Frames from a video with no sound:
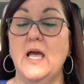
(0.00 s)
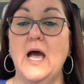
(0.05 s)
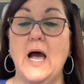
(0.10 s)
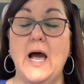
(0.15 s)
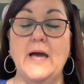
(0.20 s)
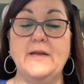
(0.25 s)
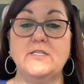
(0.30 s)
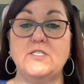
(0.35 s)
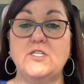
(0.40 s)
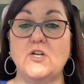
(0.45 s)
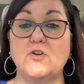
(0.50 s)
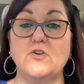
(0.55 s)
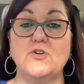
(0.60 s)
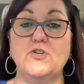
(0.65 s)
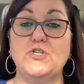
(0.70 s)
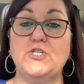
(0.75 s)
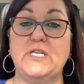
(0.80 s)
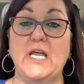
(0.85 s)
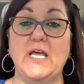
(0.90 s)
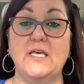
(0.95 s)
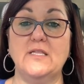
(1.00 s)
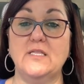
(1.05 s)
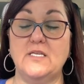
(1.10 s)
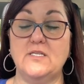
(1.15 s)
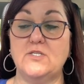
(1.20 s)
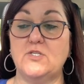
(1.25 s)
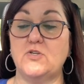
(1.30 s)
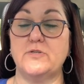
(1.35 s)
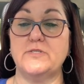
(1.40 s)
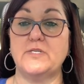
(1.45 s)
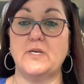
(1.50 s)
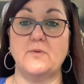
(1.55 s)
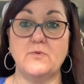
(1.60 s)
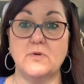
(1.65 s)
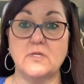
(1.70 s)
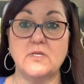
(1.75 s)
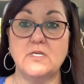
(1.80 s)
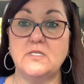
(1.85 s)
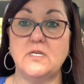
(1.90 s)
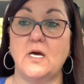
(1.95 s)
I just don't understand these stores. I
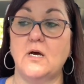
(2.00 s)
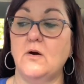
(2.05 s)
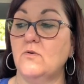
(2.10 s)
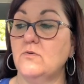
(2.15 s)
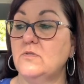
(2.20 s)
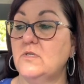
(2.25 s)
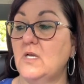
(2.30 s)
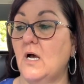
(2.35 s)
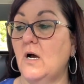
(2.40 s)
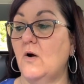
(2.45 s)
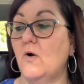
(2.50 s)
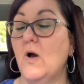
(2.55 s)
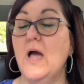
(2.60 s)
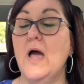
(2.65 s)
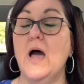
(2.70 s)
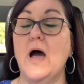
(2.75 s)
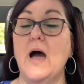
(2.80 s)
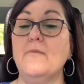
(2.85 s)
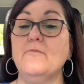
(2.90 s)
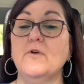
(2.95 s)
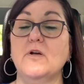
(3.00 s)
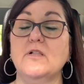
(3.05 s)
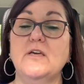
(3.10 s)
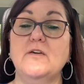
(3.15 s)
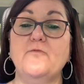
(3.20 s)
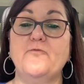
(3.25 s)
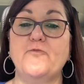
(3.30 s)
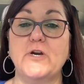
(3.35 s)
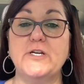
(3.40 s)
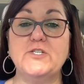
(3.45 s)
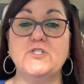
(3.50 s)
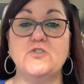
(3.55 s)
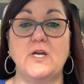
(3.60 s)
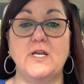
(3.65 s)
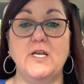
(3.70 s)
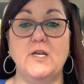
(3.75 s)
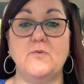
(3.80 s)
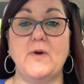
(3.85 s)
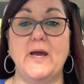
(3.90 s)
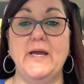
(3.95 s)
really don't. So I'm really
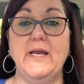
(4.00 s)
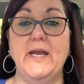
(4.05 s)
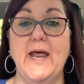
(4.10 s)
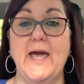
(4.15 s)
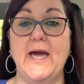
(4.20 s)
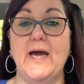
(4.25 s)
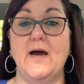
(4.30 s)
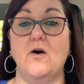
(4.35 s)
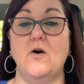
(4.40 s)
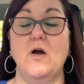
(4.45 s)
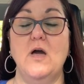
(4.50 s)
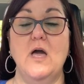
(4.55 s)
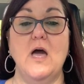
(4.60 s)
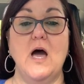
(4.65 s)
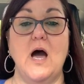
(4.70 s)
frustrated right now.